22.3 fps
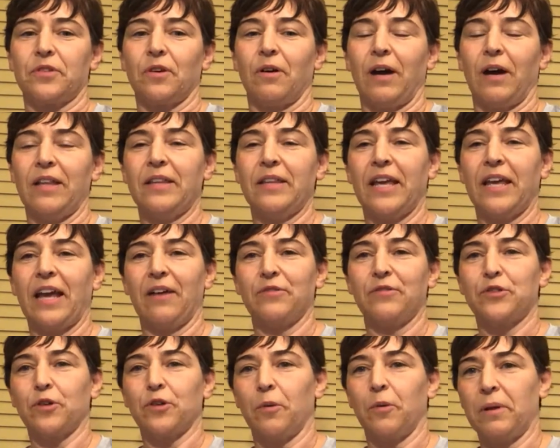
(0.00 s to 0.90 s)
And they
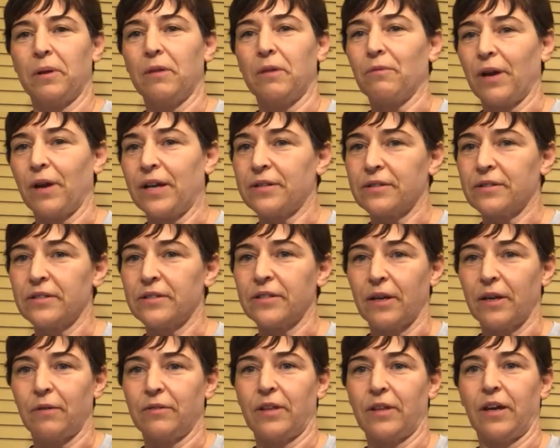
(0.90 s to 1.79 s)
have so many races
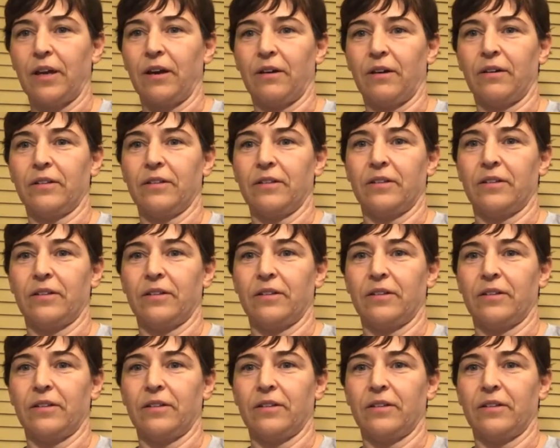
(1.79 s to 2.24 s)
out there